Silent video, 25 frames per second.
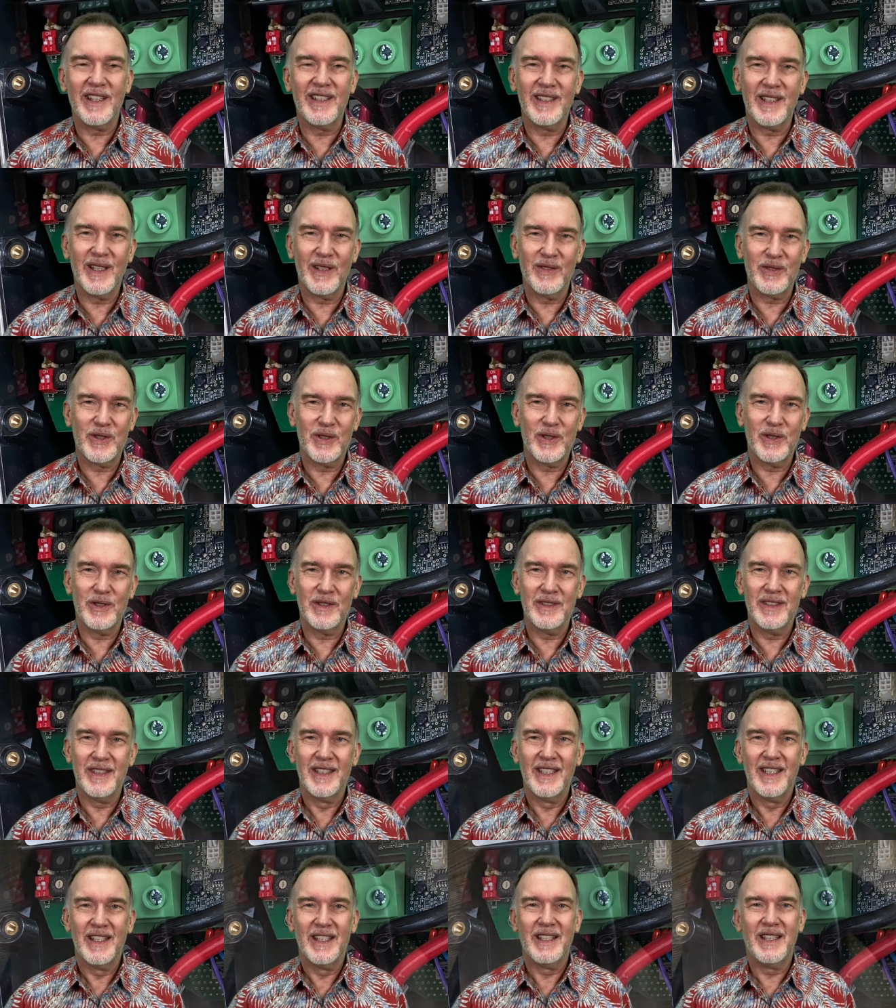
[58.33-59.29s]
enough to
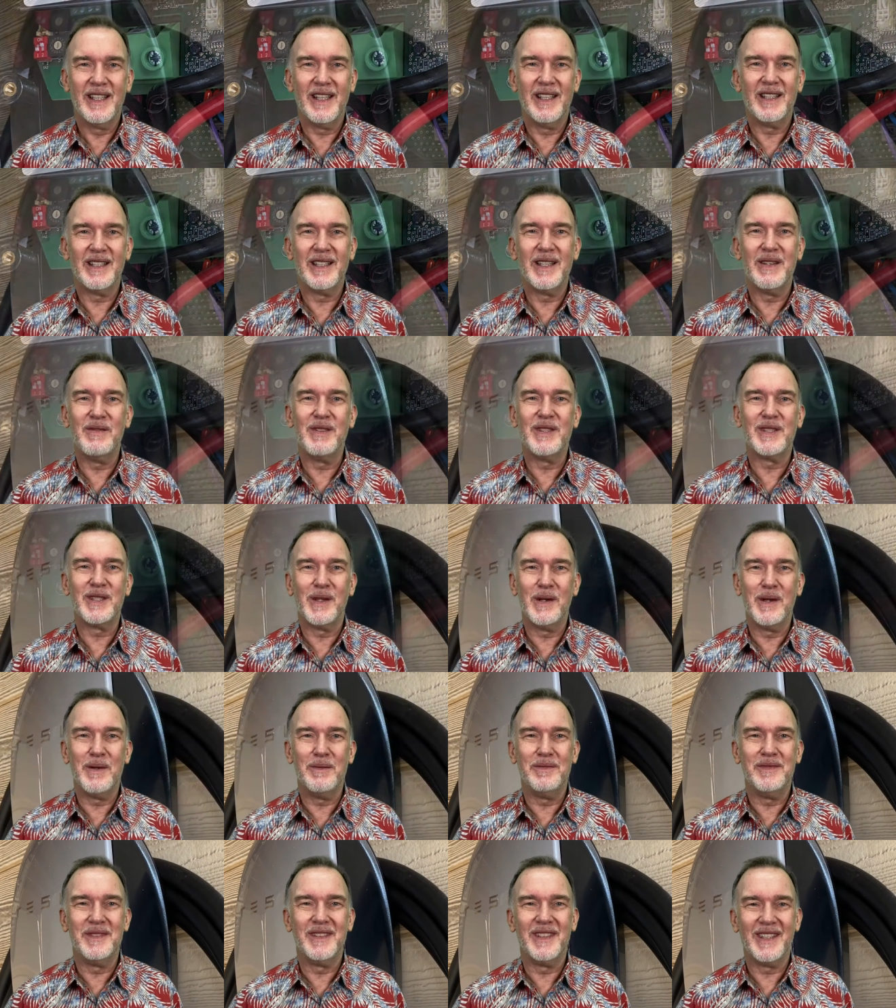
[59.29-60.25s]
uh, give me
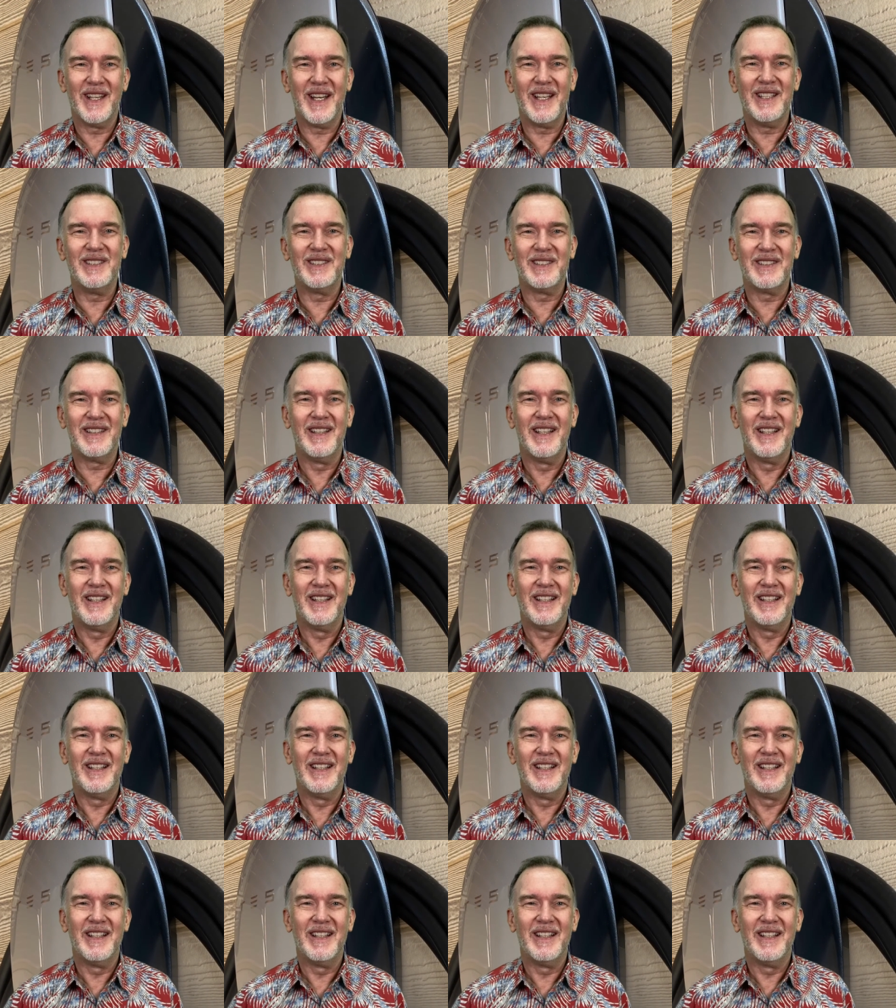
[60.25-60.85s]
some nice